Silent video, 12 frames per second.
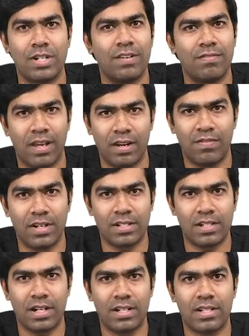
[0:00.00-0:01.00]
in well-fed
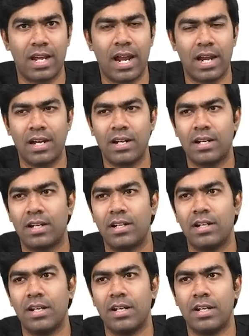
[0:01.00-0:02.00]
states, and
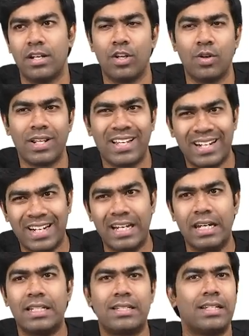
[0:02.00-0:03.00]
during the
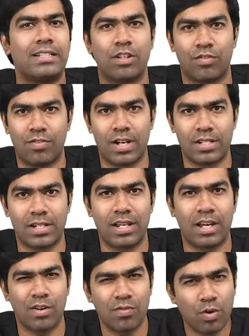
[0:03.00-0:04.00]
early stages of fasting,
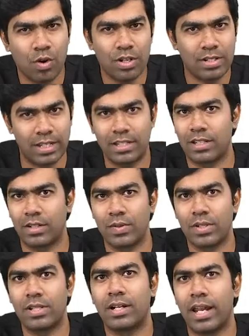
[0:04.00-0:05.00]
around 4 to 6
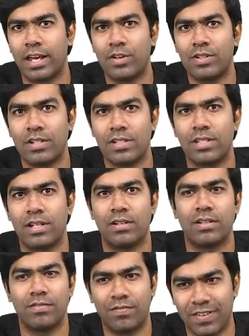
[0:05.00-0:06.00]
hours, the glycogen is
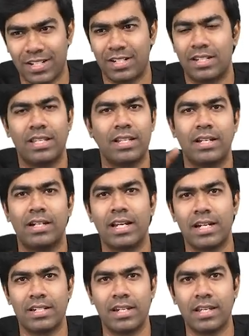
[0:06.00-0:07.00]
the first thing that
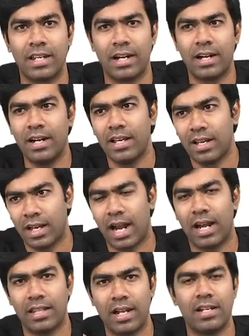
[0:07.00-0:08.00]
gets degraded,
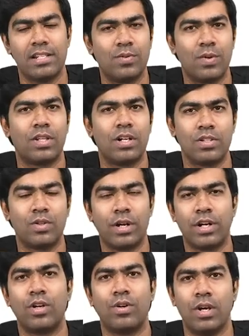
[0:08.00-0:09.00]
and that is the one that is
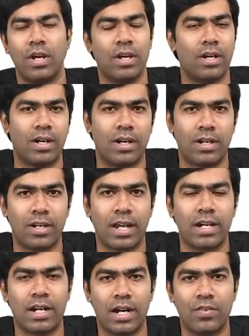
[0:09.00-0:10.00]
going to
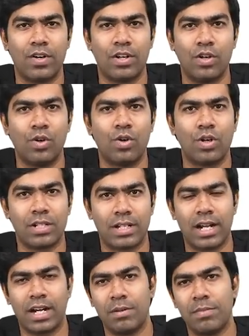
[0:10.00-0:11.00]
get converted to glucose,
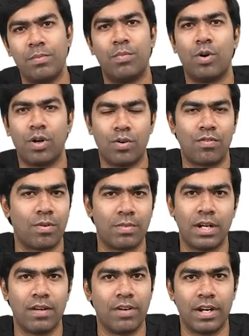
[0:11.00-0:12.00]
and that will be poured out from
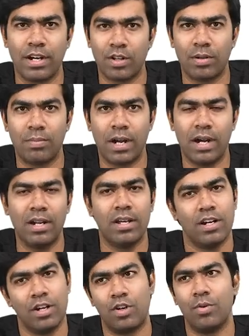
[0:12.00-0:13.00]
the liver into the blood
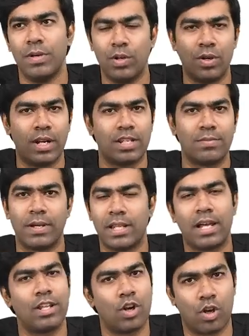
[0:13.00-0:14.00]
to be utilized by the
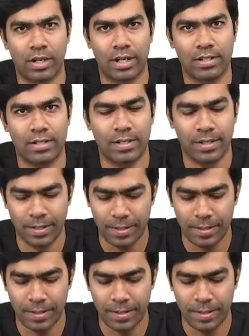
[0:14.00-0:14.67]
other organs.